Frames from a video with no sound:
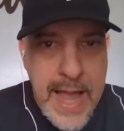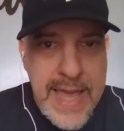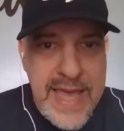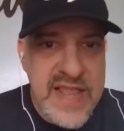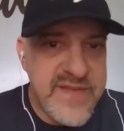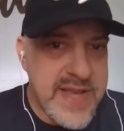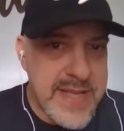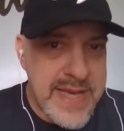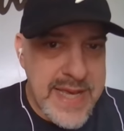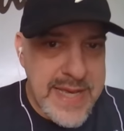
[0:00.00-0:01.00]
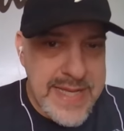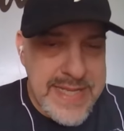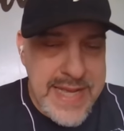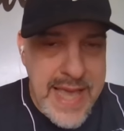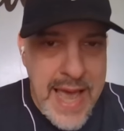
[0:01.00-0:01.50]
He lives in
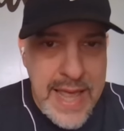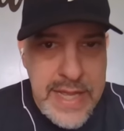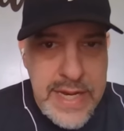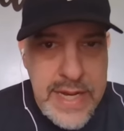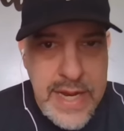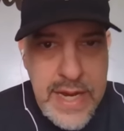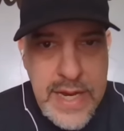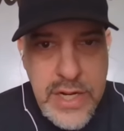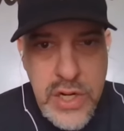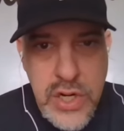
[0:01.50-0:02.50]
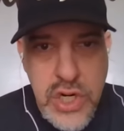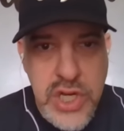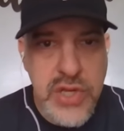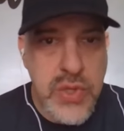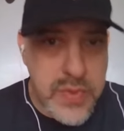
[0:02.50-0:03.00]
City Island, and
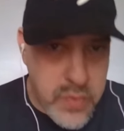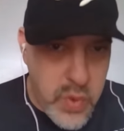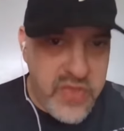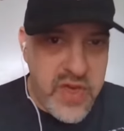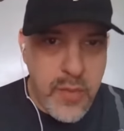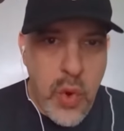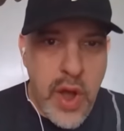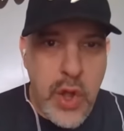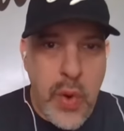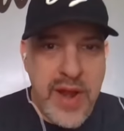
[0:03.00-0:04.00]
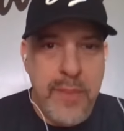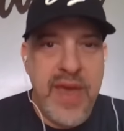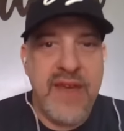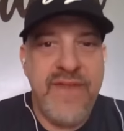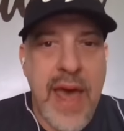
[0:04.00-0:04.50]
she's with him quite a
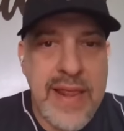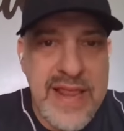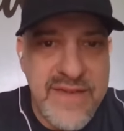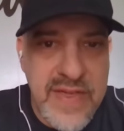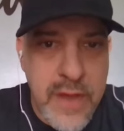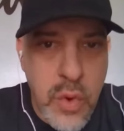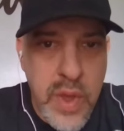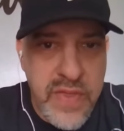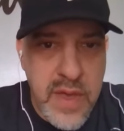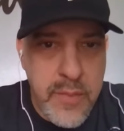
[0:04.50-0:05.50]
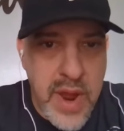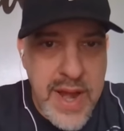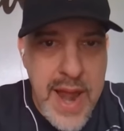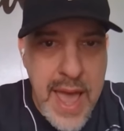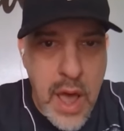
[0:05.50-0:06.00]
bit, if not living there with him right
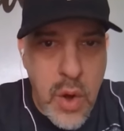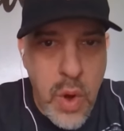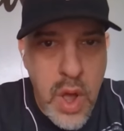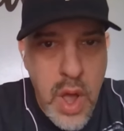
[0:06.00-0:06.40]
now.